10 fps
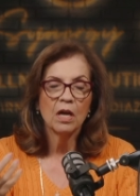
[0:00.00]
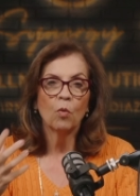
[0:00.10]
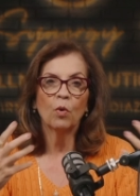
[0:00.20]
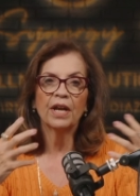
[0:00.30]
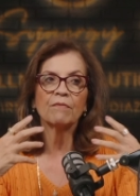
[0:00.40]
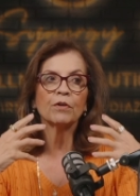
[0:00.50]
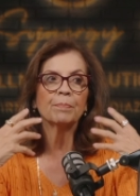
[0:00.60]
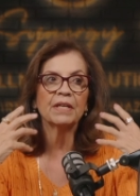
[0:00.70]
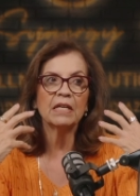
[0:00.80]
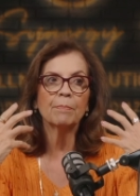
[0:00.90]
whatever
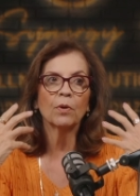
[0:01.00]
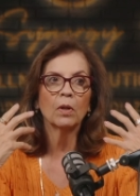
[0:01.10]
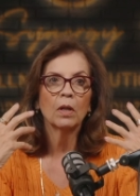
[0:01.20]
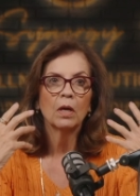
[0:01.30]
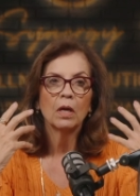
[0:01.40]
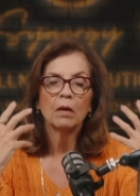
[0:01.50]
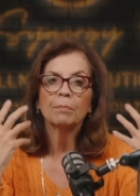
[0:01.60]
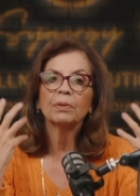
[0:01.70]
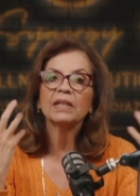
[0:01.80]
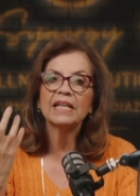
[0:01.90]
people
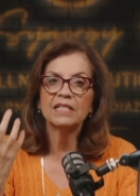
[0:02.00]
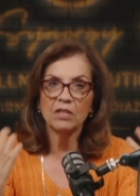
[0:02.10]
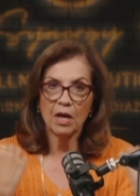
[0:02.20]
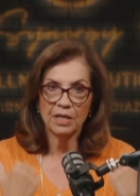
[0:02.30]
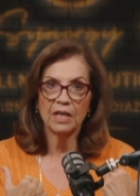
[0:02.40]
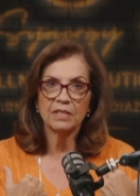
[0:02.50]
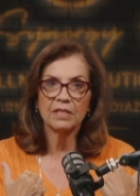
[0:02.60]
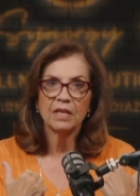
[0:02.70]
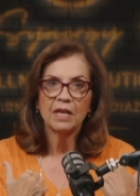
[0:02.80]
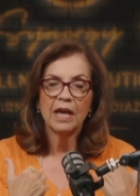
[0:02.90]
place on us